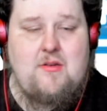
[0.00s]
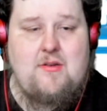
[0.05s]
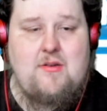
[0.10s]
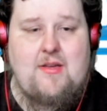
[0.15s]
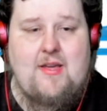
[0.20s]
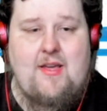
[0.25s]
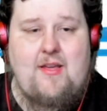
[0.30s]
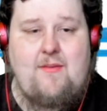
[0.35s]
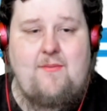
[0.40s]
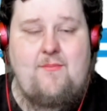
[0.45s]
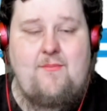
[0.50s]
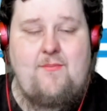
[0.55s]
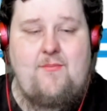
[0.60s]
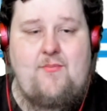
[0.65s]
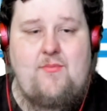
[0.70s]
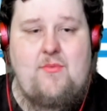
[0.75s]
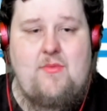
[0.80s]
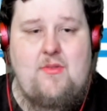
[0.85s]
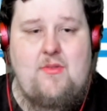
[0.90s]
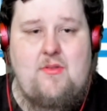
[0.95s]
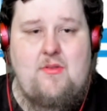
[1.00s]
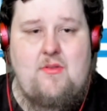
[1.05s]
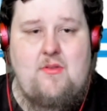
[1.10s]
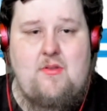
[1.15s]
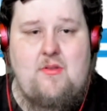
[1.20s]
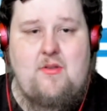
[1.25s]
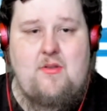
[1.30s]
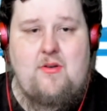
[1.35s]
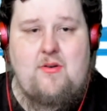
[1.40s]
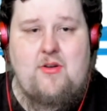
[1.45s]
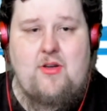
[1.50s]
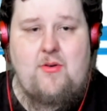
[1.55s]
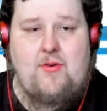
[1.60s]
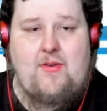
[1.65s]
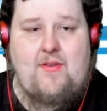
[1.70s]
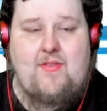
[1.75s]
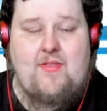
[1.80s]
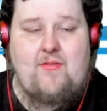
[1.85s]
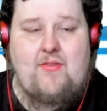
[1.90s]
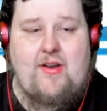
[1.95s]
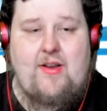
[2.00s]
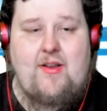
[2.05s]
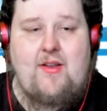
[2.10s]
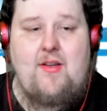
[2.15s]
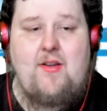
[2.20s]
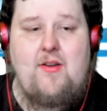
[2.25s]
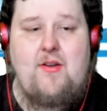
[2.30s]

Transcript: Okay. Oh, Cody's the rig.